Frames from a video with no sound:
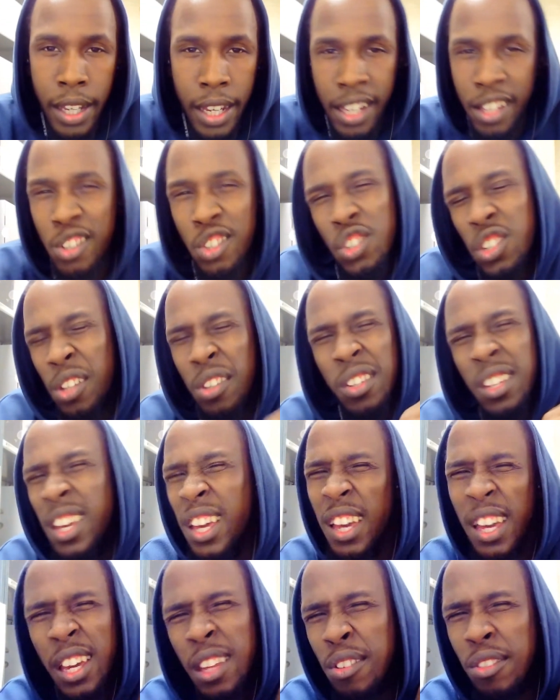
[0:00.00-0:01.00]
It's just
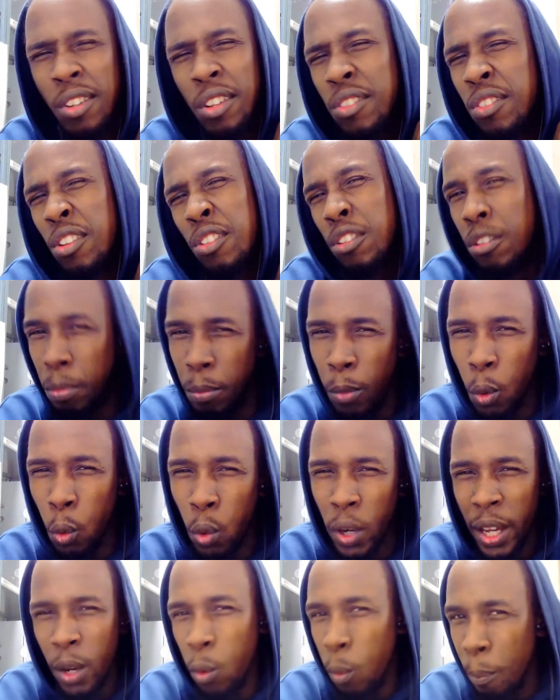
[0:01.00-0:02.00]
a small
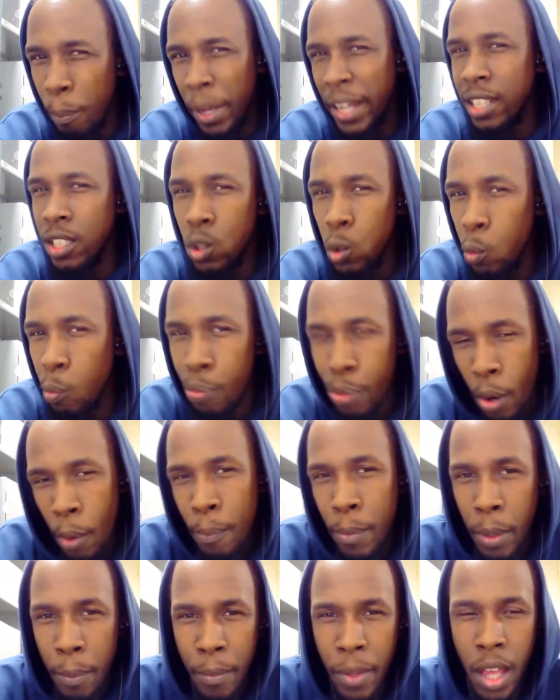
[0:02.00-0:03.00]
little mental
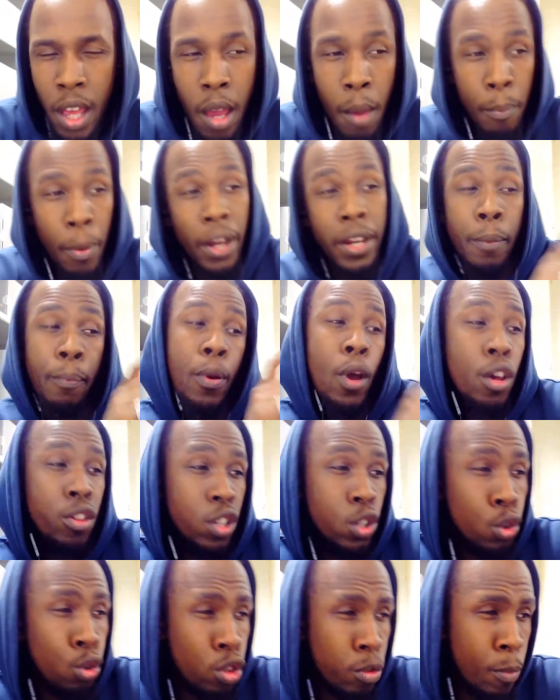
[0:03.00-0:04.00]
problem. But the
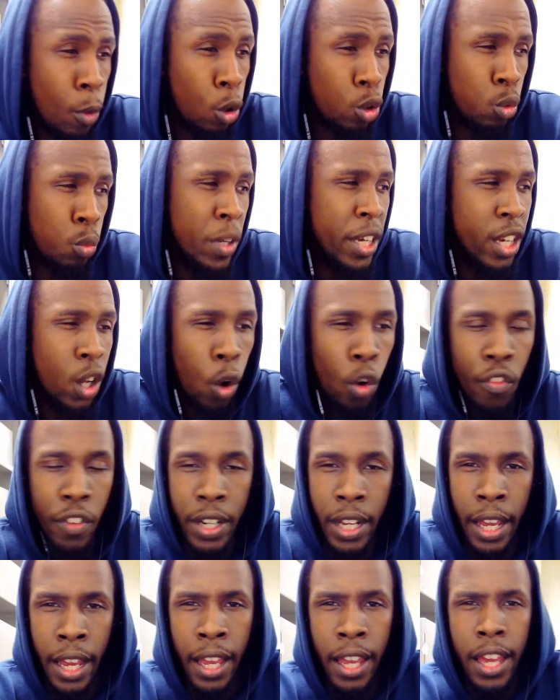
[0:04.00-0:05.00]
person who smokes weed over
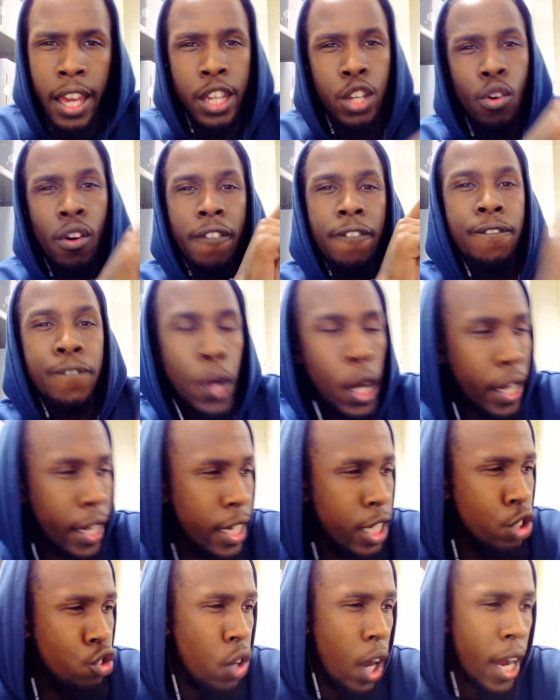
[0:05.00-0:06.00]
there, you're a
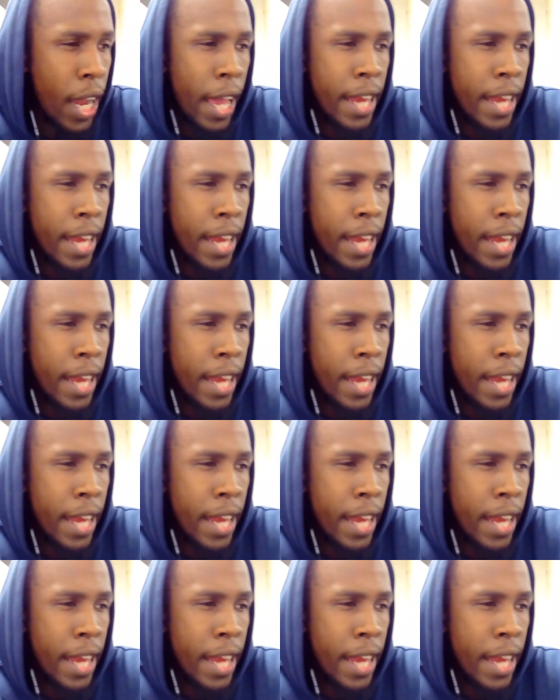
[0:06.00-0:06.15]
fucking drug